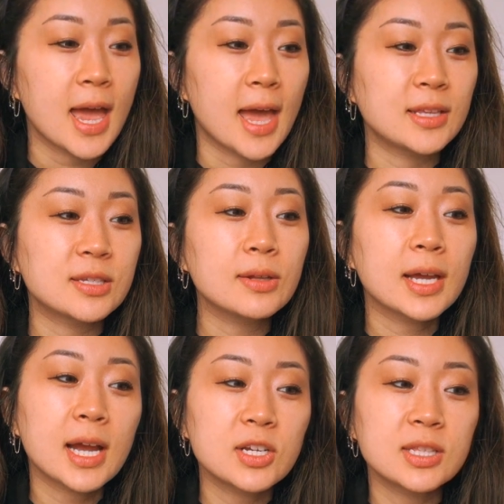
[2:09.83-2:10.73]
And so
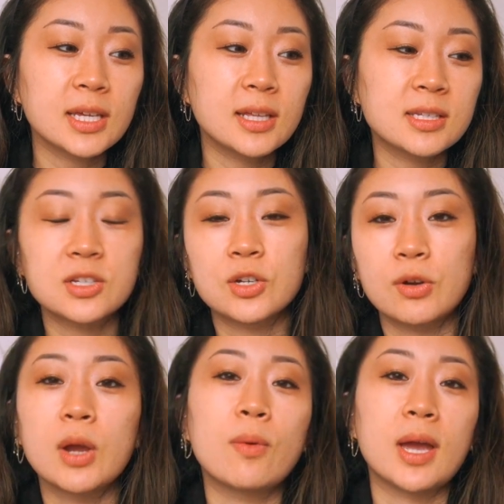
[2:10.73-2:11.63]
like I just think it's such a
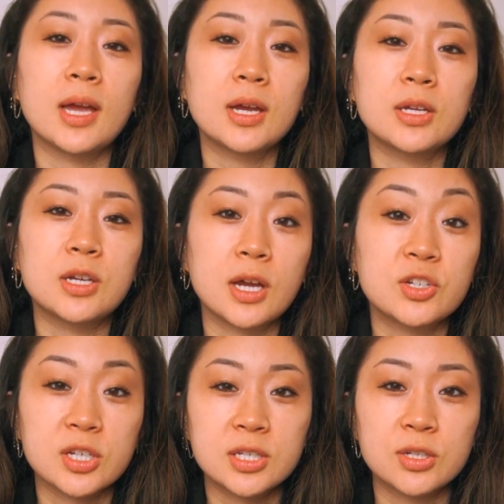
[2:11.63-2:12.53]
great way
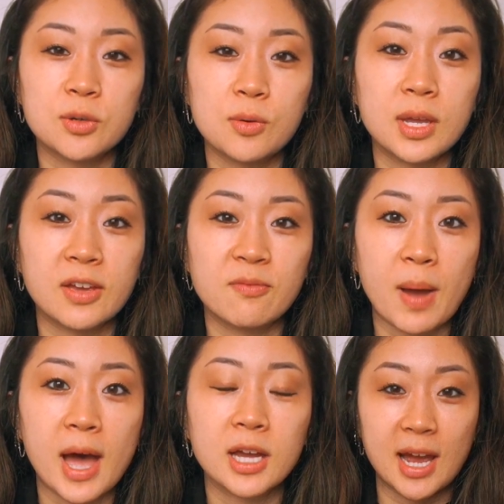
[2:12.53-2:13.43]
just to give
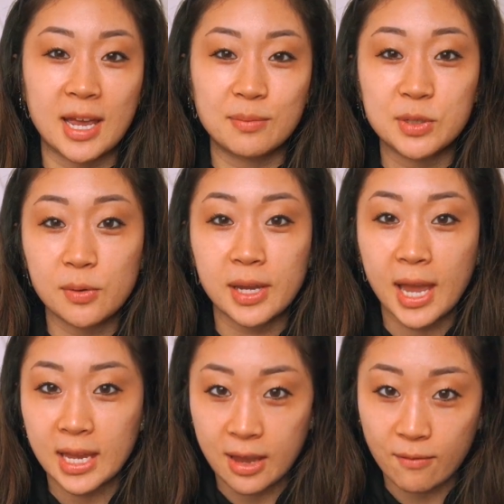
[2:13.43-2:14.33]
back. I am doing
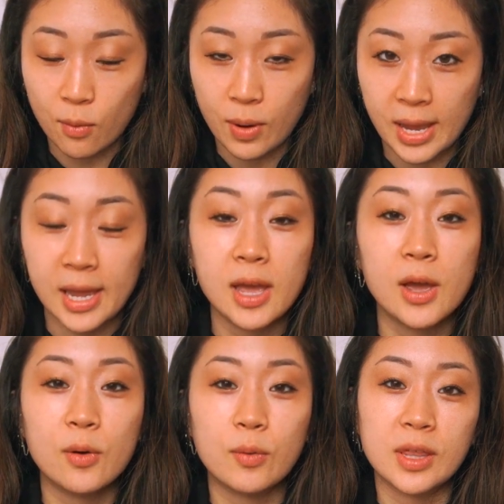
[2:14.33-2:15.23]
a giveaway
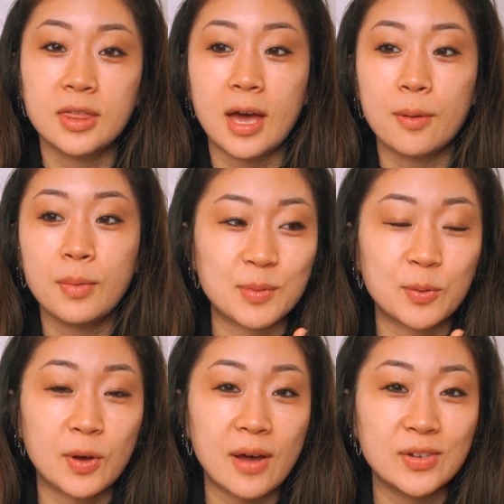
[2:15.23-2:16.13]
with them. You
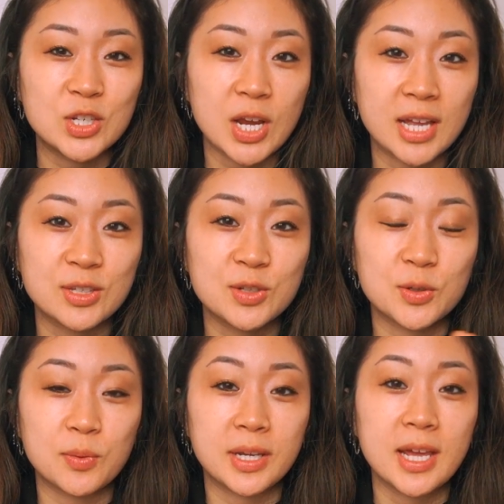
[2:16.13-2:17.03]
will have a chance
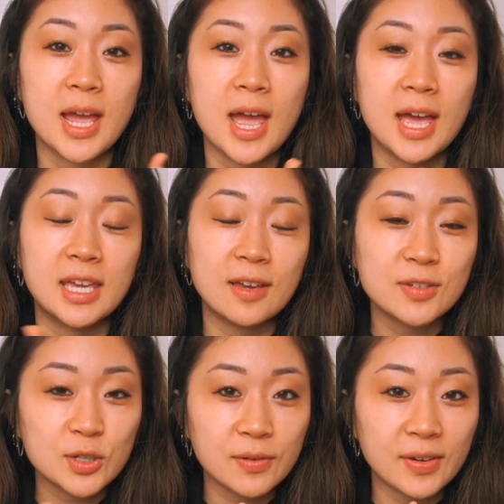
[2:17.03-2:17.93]
to win a gift
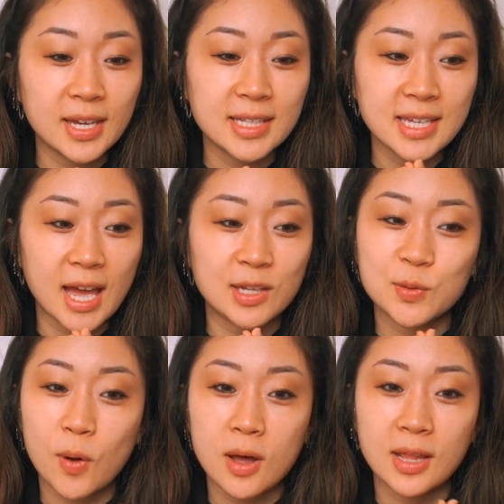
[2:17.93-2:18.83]
certificate
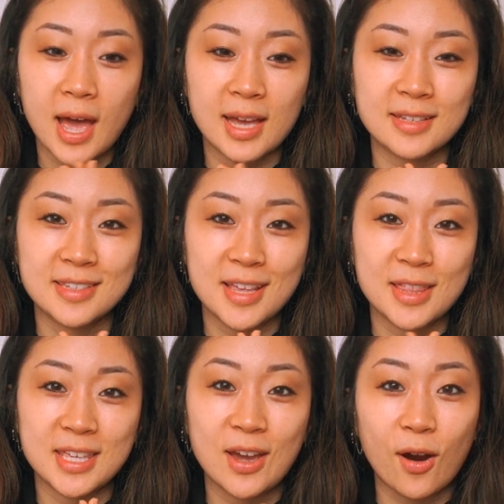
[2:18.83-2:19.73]
as well as
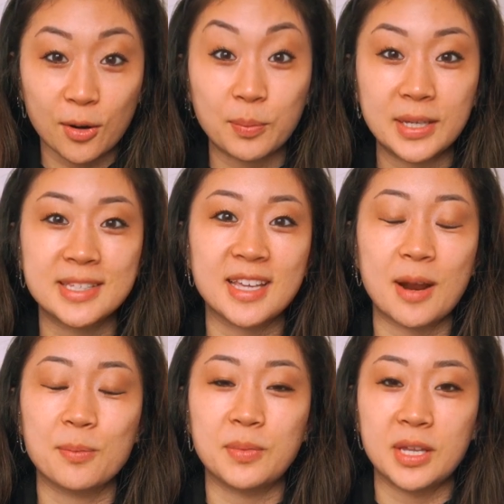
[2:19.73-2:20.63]
the art piece that
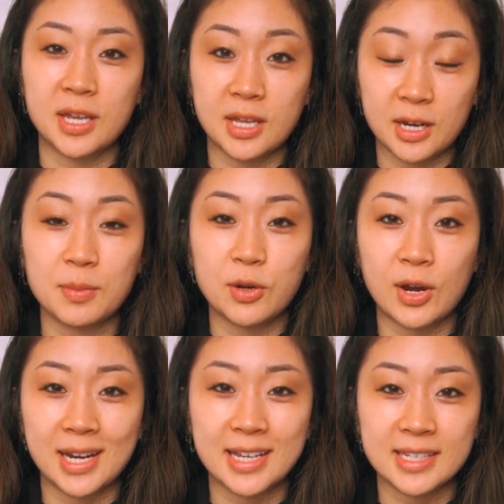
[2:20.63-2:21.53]
I'm gonna be
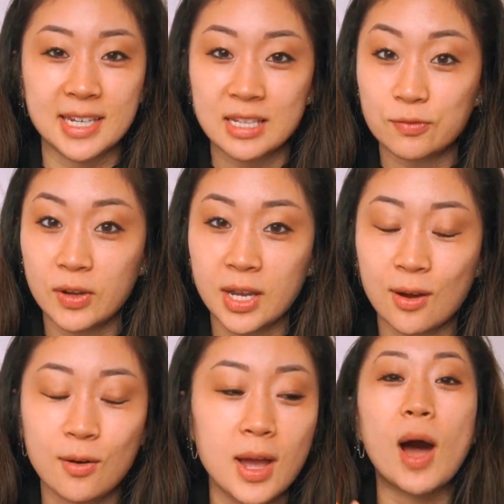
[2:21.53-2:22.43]
creating in today's
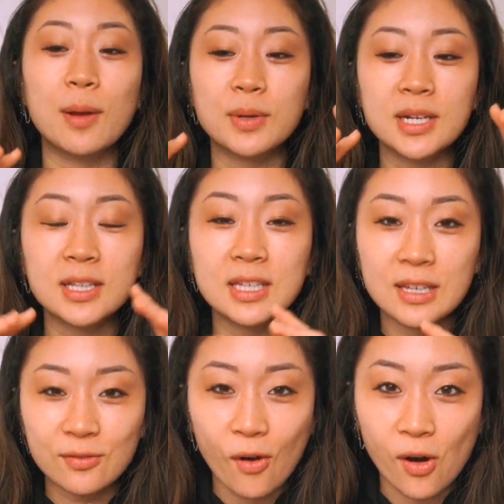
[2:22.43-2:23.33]
video. I'm gonna
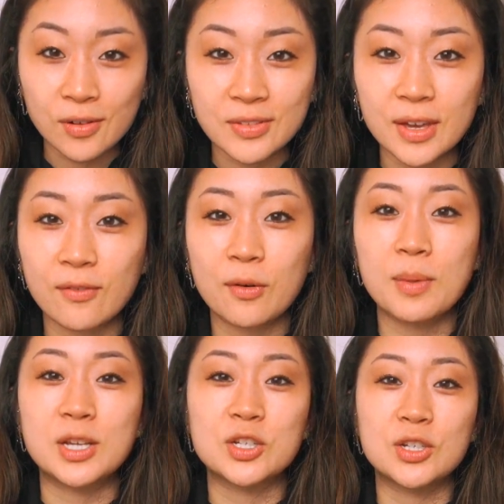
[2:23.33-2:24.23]
leave all of the
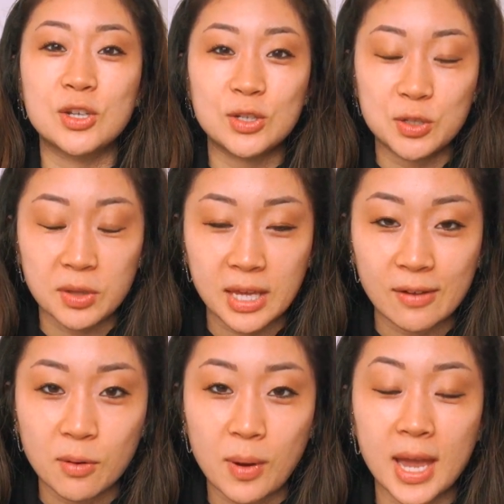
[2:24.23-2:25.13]
information to the
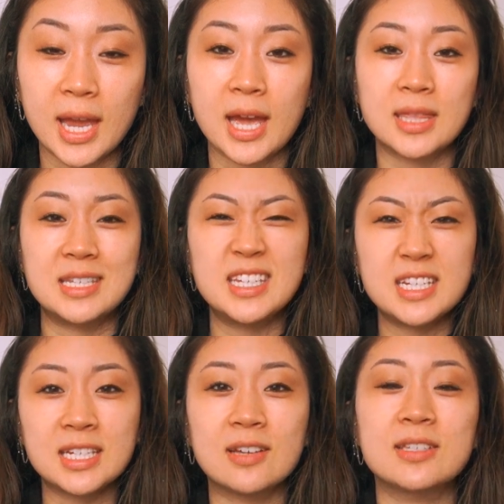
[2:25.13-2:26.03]
giveaway and the
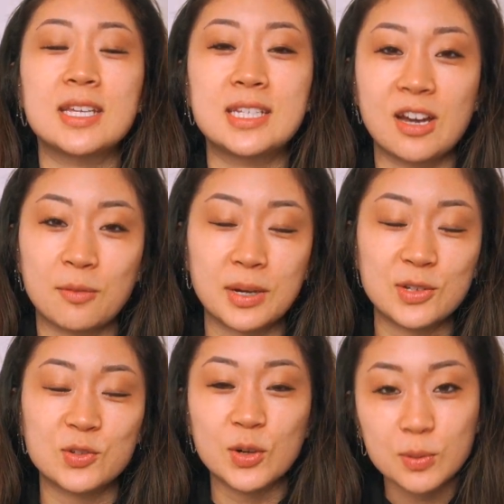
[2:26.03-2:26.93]
details down in my
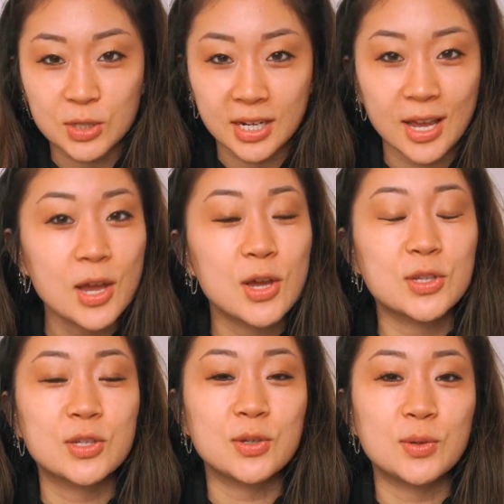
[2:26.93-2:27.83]
description
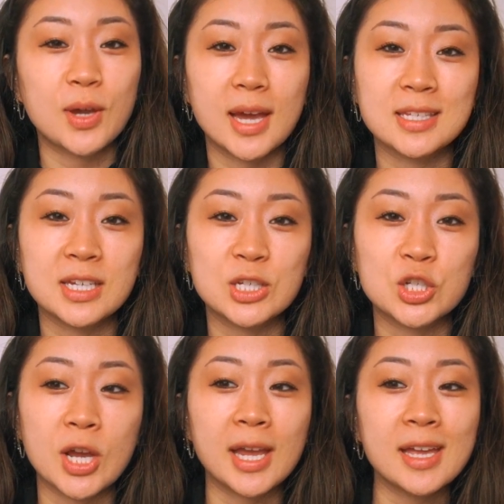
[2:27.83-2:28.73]
so you guys can
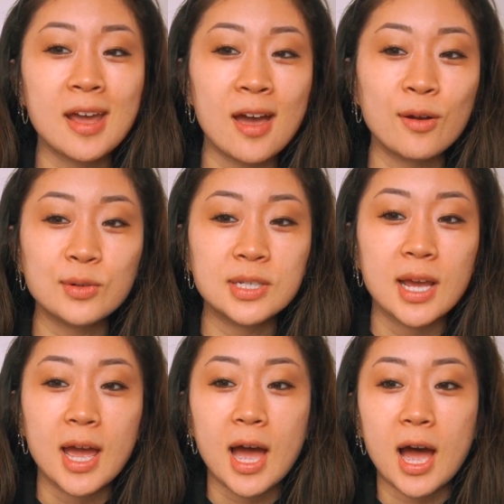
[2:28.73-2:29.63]
check it out,
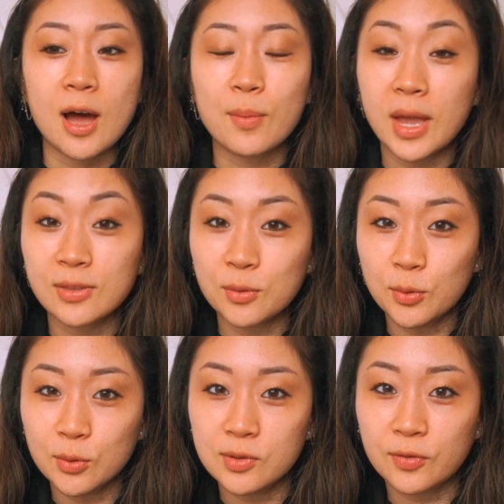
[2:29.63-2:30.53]
and the
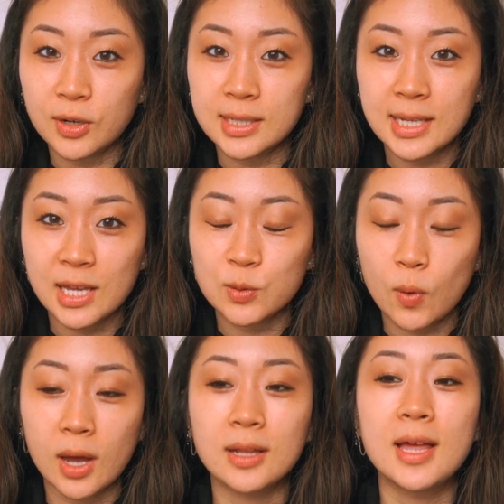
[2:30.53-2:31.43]
rules for it as
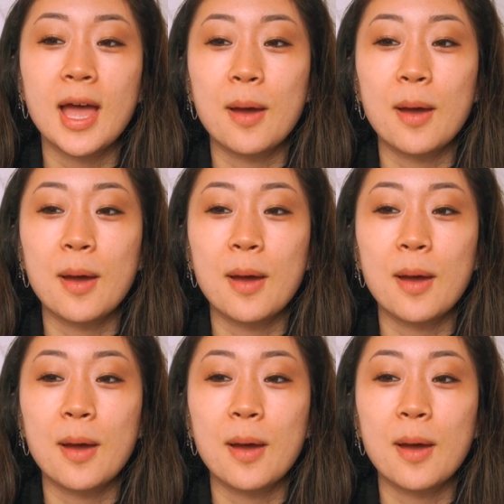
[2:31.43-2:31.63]
well.